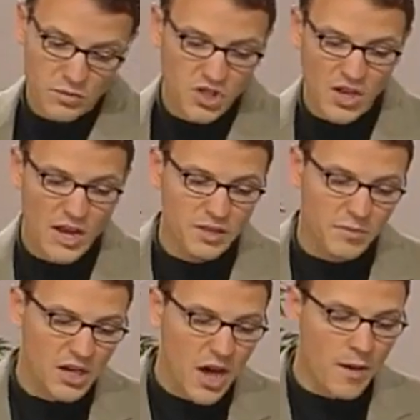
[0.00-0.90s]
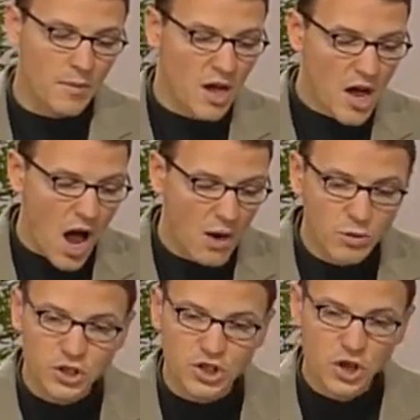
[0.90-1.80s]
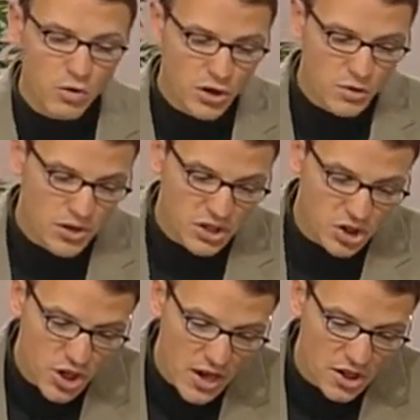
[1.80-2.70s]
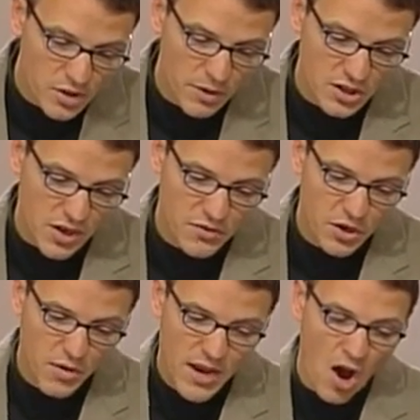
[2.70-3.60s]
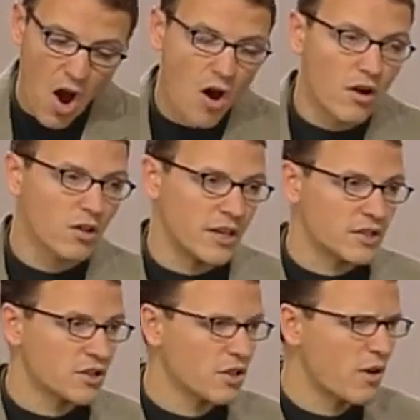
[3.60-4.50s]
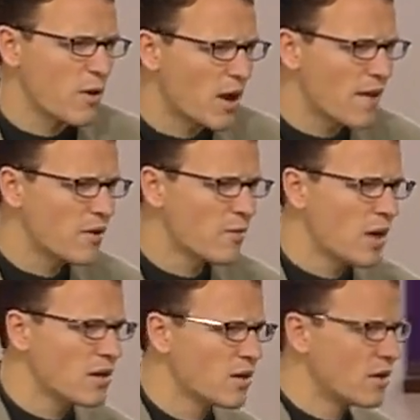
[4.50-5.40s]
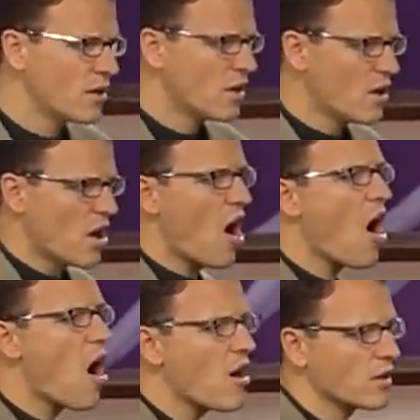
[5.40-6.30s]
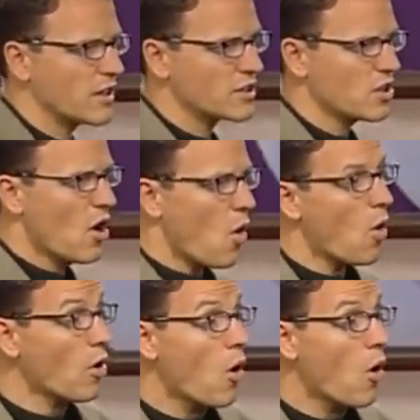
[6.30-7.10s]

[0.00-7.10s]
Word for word: me, saying to me, Come, I will show you the judgment of the great harlot. The great what, everyone? Harlot, harlot or